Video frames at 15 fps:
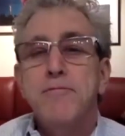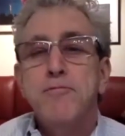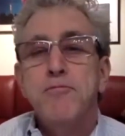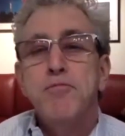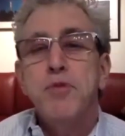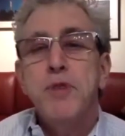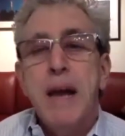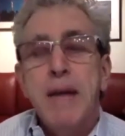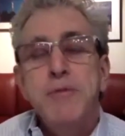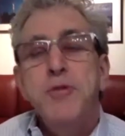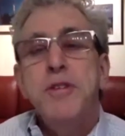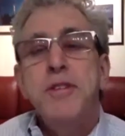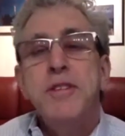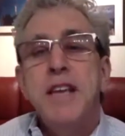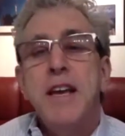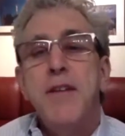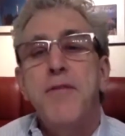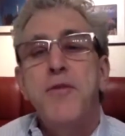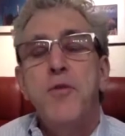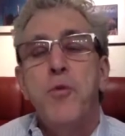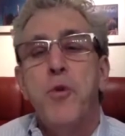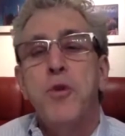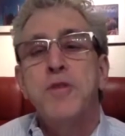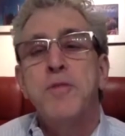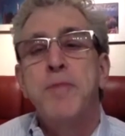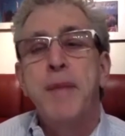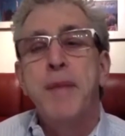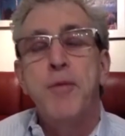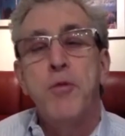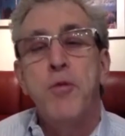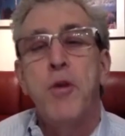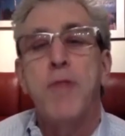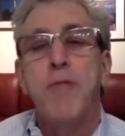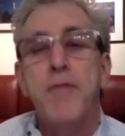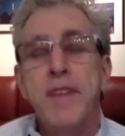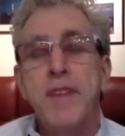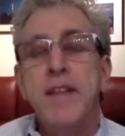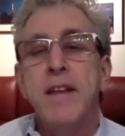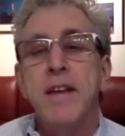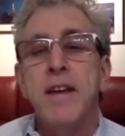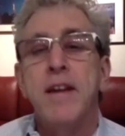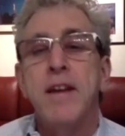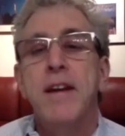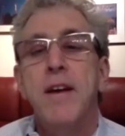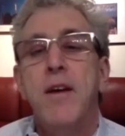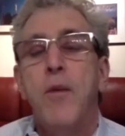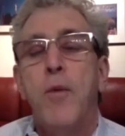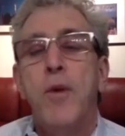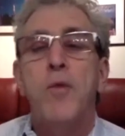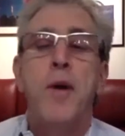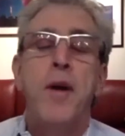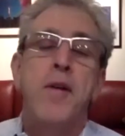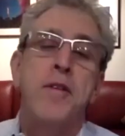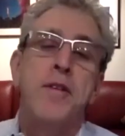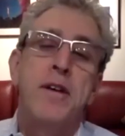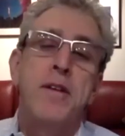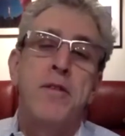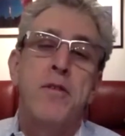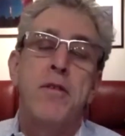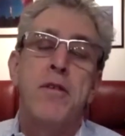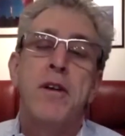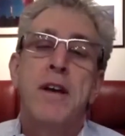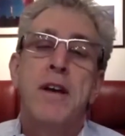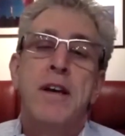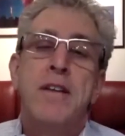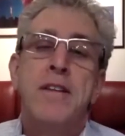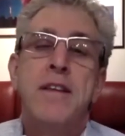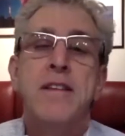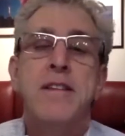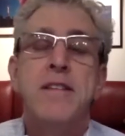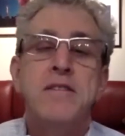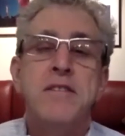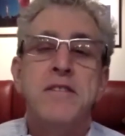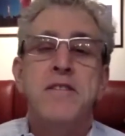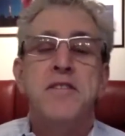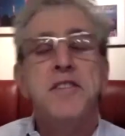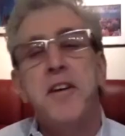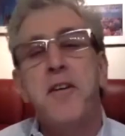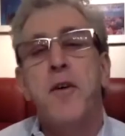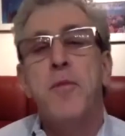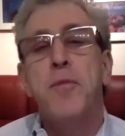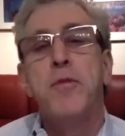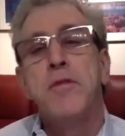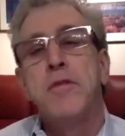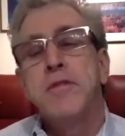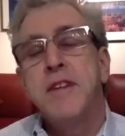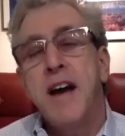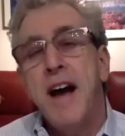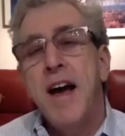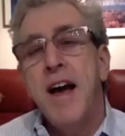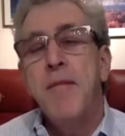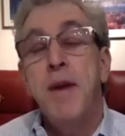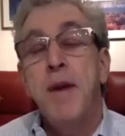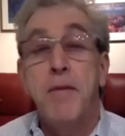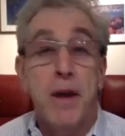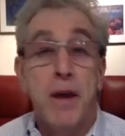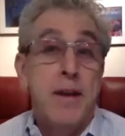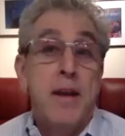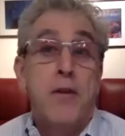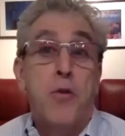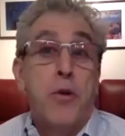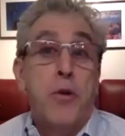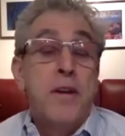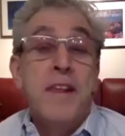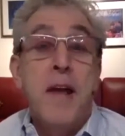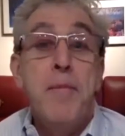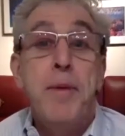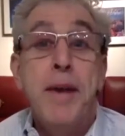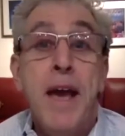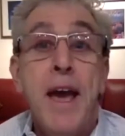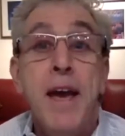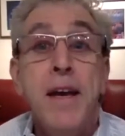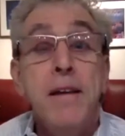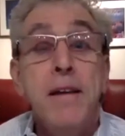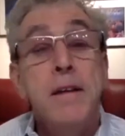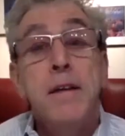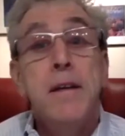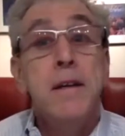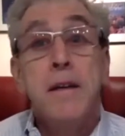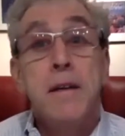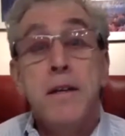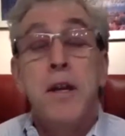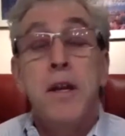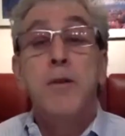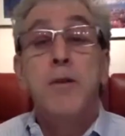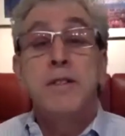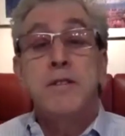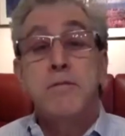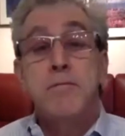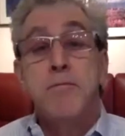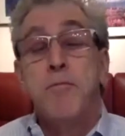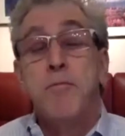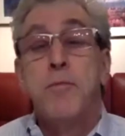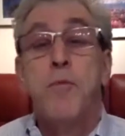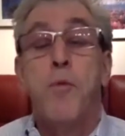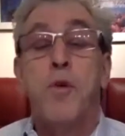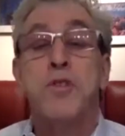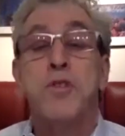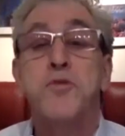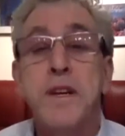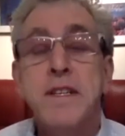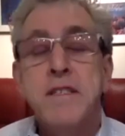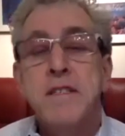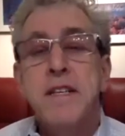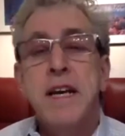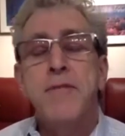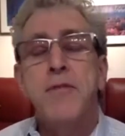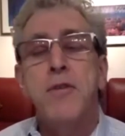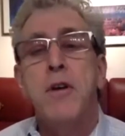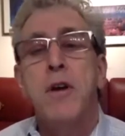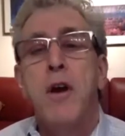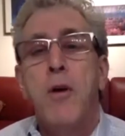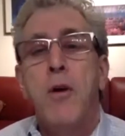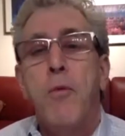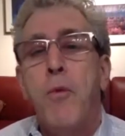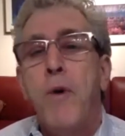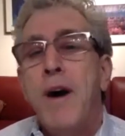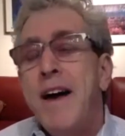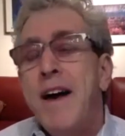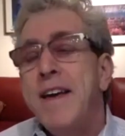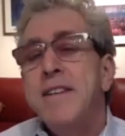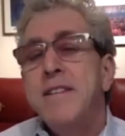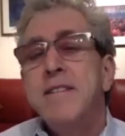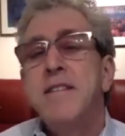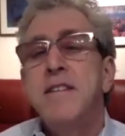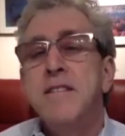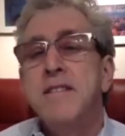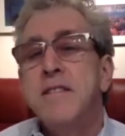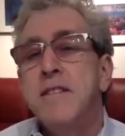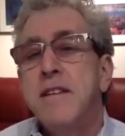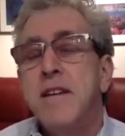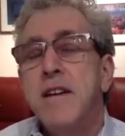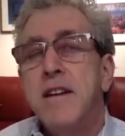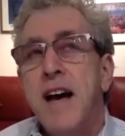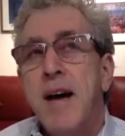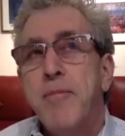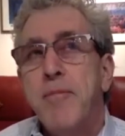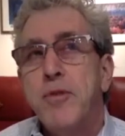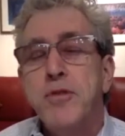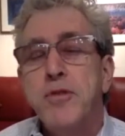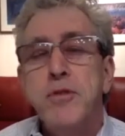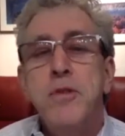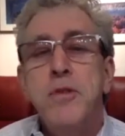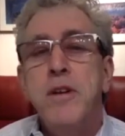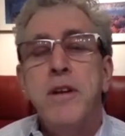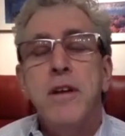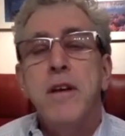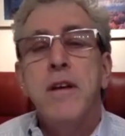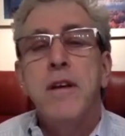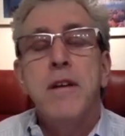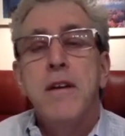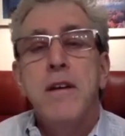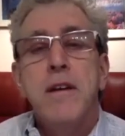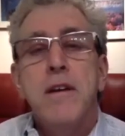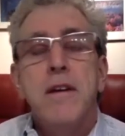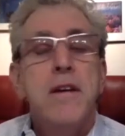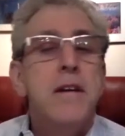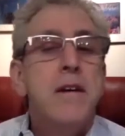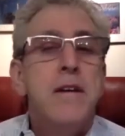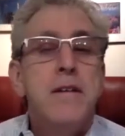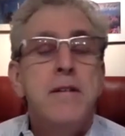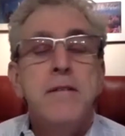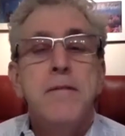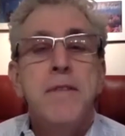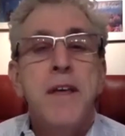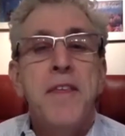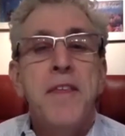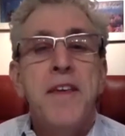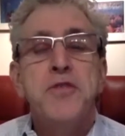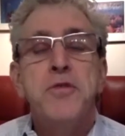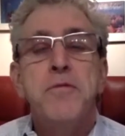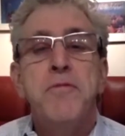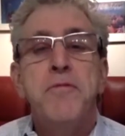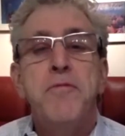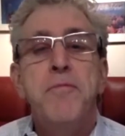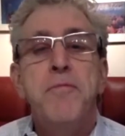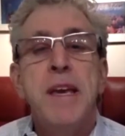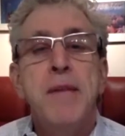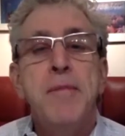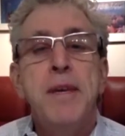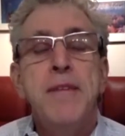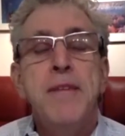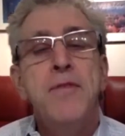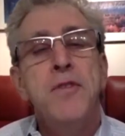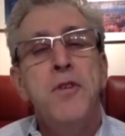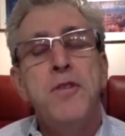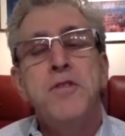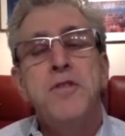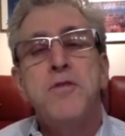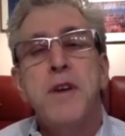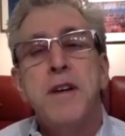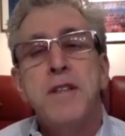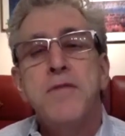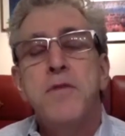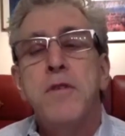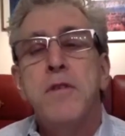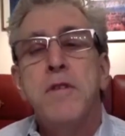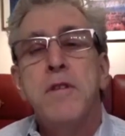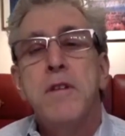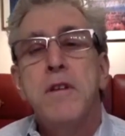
perhaps you could say a few words to people who are feeling one way or another that this is a terrible time. And according to the APA, it's more stressed than ever. Why is this an opportunity that they should, maybe, even though it's stressful,